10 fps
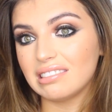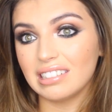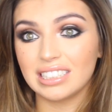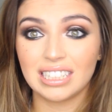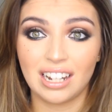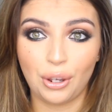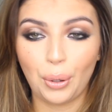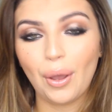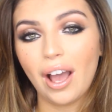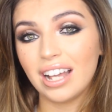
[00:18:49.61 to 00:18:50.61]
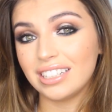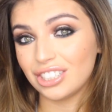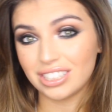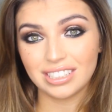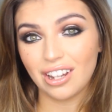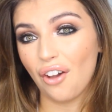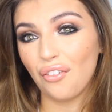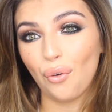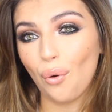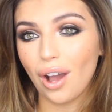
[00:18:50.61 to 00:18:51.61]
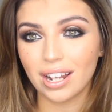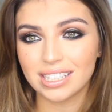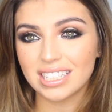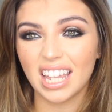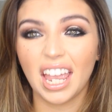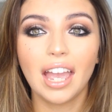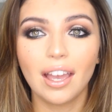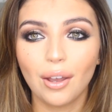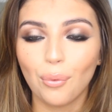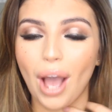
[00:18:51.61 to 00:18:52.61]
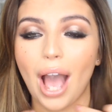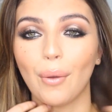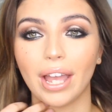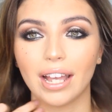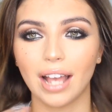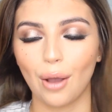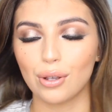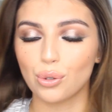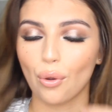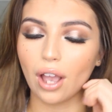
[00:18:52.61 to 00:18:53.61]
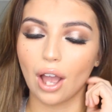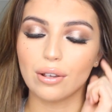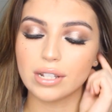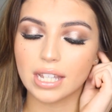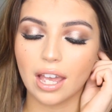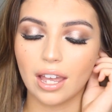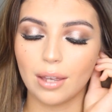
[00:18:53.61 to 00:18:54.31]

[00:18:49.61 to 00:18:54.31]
I don't know, I thought I'd see how it sort of goes.